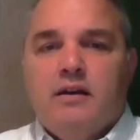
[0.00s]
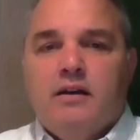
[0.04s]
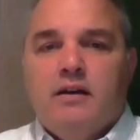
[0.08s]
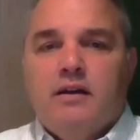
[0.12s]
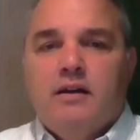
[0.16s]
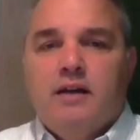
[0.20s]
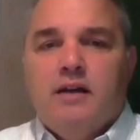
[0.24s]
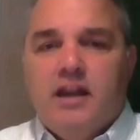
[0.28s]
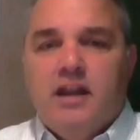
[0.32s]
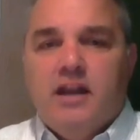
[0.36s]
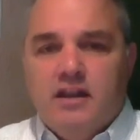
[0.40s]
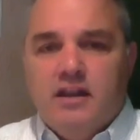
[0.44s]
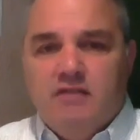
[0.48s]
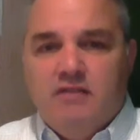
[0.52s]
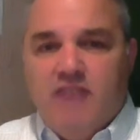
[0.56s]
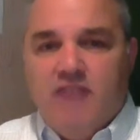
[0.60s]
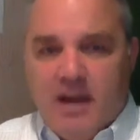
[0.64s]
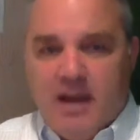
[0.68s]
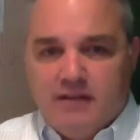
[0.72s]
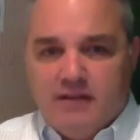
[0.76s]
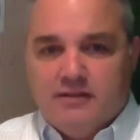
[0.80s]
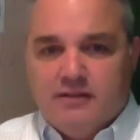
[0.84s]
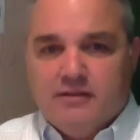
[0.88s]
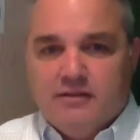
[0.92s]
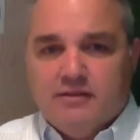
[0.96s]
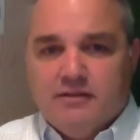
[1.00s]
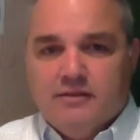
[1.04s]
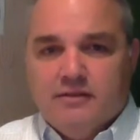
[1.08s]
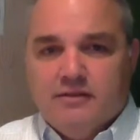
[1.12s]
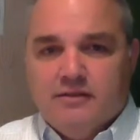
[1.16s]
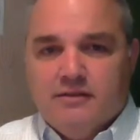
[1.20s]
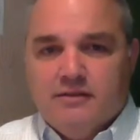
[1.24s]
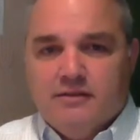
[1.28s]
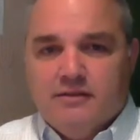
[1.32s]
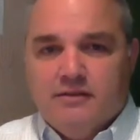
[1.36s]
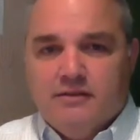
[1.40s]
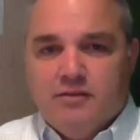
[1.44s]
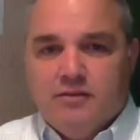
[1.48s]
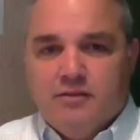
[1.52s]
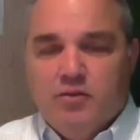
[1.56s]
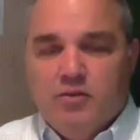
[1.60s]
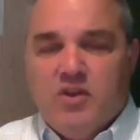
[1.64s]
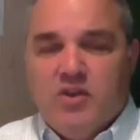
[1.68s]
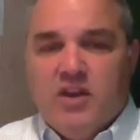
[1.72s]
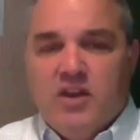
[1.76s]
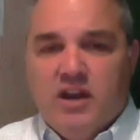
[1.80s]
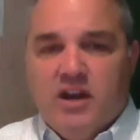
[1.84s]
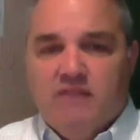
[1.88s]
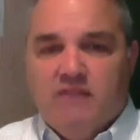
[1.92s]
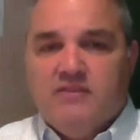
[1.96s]
in advance with
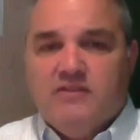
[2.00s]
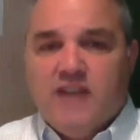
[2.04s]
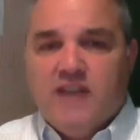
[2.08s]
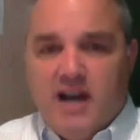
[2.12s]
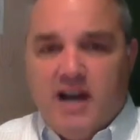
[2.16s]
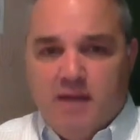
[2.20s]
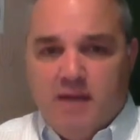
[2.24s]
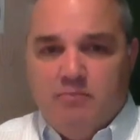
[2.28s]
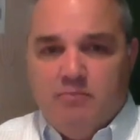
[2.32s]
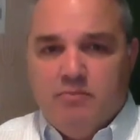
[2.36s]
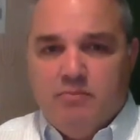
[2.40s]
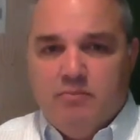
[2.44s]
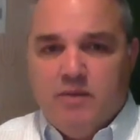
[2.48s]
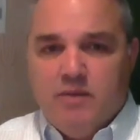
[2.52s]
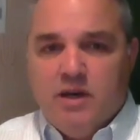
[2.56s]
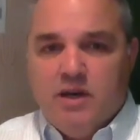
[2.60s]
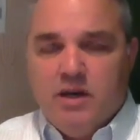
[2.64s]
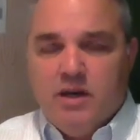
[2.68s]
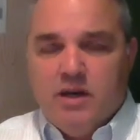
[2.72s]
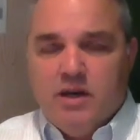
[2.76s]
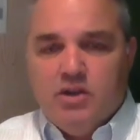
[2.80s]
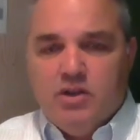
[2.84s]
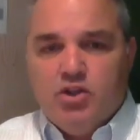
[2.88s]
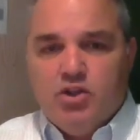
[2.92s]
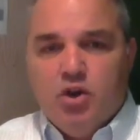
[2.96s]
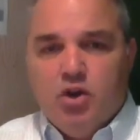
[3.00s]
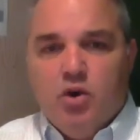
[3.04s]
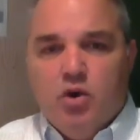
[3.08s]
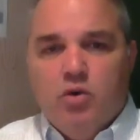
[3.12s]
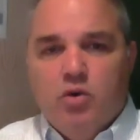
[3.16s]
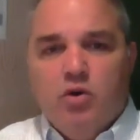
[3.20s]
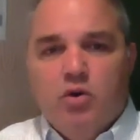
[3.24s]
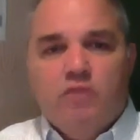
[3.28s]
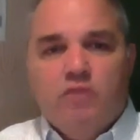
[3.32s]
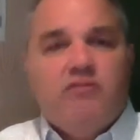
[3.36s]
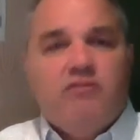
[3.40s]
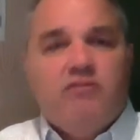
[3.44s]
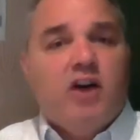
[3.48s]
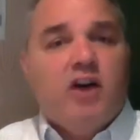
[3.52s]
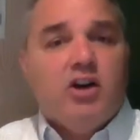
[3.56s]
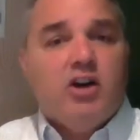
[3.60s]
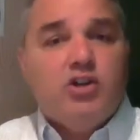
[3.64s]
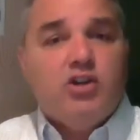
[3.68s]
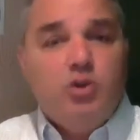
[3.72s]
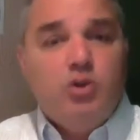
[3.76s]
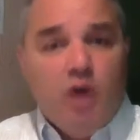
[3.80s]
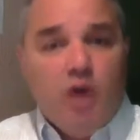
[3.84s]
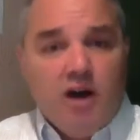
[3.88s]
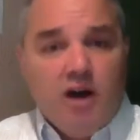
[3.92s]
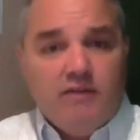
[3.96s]
enough time. So far
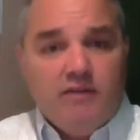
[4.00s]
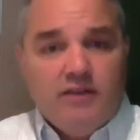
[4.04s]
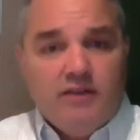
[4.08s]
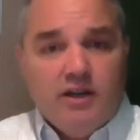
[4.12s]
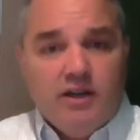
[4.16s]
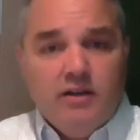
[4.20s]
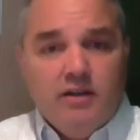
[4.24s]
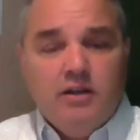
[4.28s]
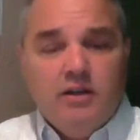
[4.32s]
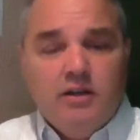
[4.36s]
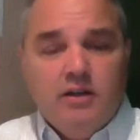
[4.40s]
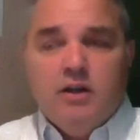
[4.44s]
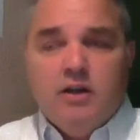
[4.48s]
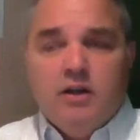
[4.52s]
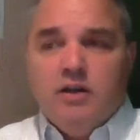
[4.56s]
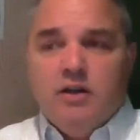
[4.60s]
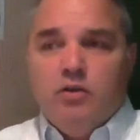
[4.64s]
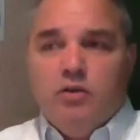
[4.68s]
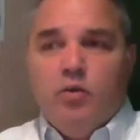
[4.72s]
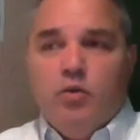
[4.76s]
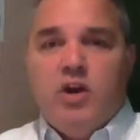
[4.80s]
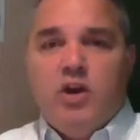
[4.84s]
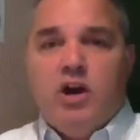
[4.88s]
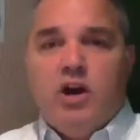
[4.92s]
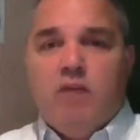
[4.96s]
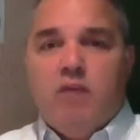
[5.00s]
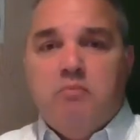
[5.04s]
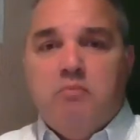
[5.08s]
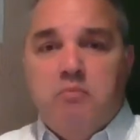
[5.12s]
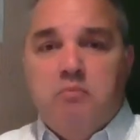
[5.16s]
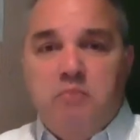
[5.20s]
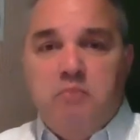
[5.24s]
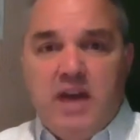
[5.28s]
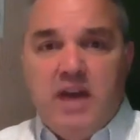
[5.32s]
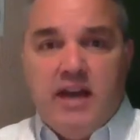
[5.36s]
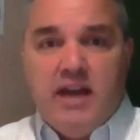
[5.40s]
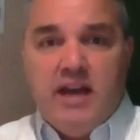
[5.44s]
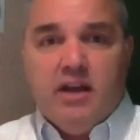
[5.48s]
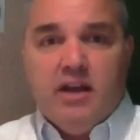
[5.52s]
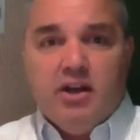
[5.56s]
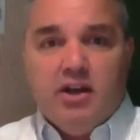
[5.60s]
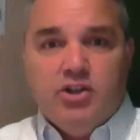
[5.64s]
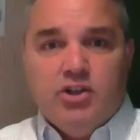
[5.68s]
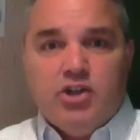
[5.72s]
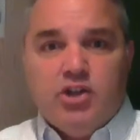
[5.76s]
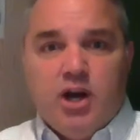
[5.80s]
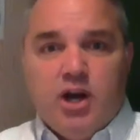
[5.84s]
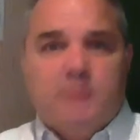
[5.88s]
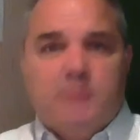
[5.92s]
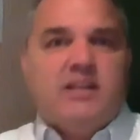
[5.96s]
too often, we are bidding on
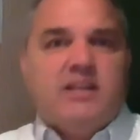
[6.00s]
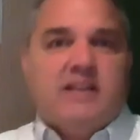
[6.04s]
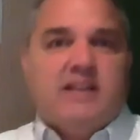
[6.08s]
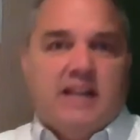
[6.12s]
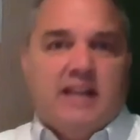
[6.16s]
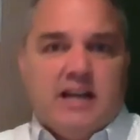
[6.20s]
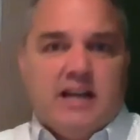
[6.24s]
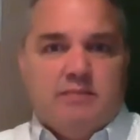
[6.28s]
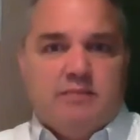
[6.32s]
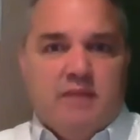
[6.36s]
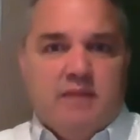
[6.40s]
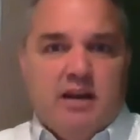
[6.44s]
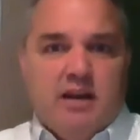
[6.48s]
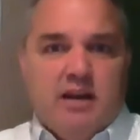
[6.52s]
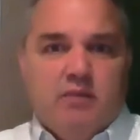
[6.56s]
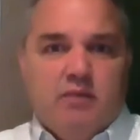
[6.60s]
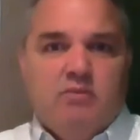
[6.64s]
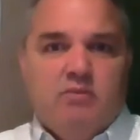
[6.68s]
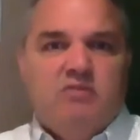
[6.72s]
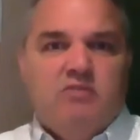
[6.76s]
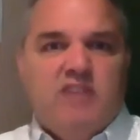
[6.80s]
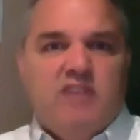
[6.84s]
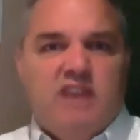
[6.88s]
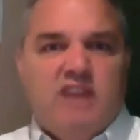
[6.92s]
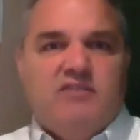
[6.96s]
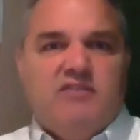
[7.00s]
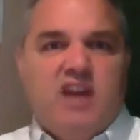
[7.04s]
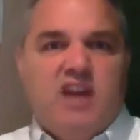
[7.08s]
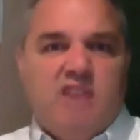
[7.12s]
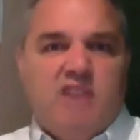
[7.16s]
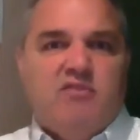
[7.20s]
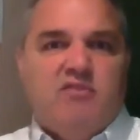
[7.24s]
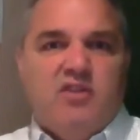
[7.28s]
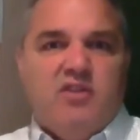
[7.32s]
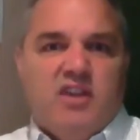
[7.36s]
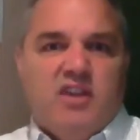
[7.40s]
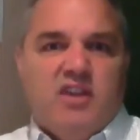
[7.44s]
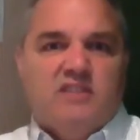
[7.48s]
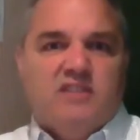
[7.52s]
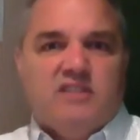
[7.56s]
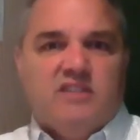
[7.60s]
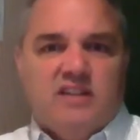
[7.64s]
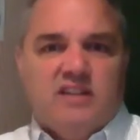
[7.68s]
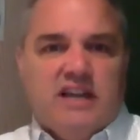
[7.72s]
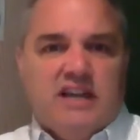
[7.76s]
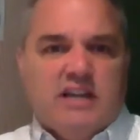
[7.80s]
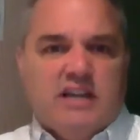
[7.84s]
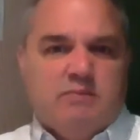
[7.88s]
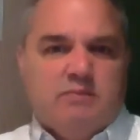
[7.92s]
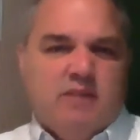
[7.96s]
jobs at the last minute. We've left everything to the
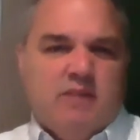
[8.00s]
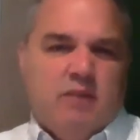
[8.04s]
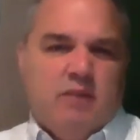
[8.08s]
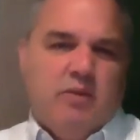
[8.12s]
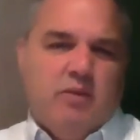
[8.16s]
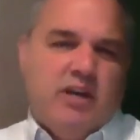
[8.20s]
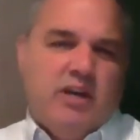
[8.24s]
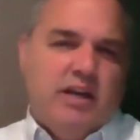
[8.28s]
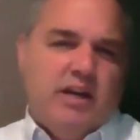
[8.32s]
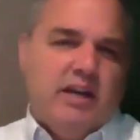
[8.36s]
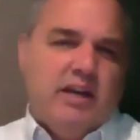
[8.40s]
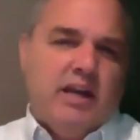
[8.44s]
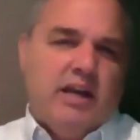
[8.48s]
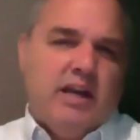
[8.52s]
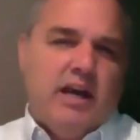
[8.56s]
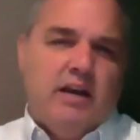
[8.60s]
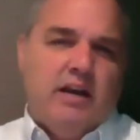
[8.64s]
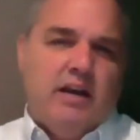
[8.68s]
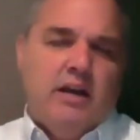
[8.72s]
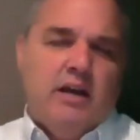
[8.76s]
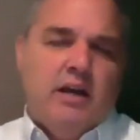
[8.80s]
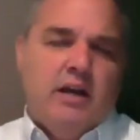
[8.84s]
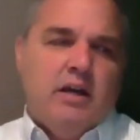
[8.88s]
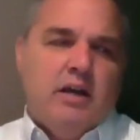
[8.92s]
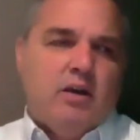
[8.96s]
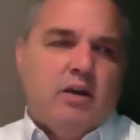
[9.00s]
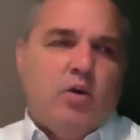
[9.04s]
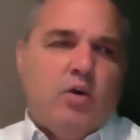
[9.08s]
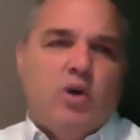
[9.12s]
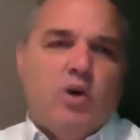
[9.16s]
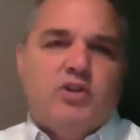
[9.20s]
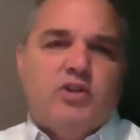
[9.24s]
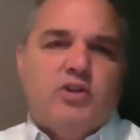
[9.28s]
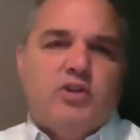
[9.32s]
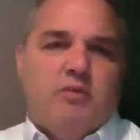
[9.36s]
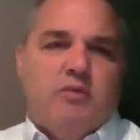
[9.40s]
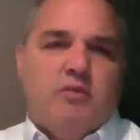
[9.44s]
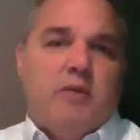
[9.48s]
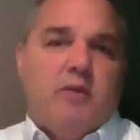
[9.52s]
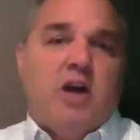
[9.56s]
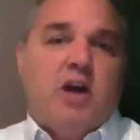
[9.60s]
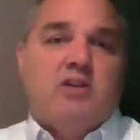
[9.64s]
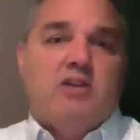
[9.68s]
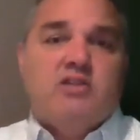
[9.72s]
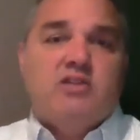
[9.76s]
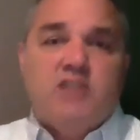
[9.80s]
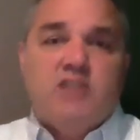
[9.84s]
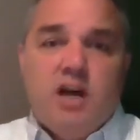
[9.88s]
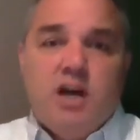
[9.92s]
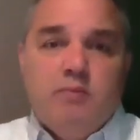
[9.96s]
last minute. We didn't get quotes from our
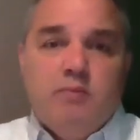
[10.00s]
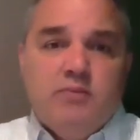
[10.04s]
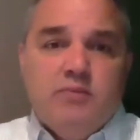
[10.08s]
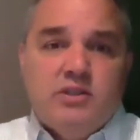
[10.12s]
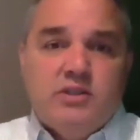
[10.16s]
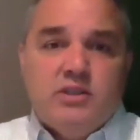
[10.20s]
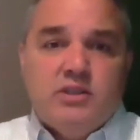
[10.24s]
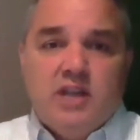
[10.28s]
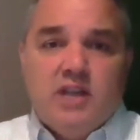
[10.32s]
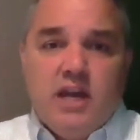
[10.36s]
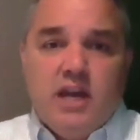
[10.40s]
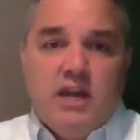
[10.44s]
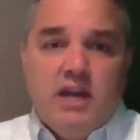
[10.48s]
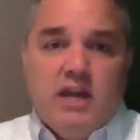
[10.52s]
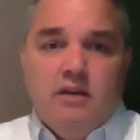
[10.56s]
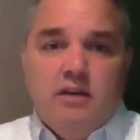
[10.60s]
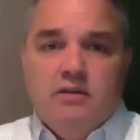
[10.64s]
subs in.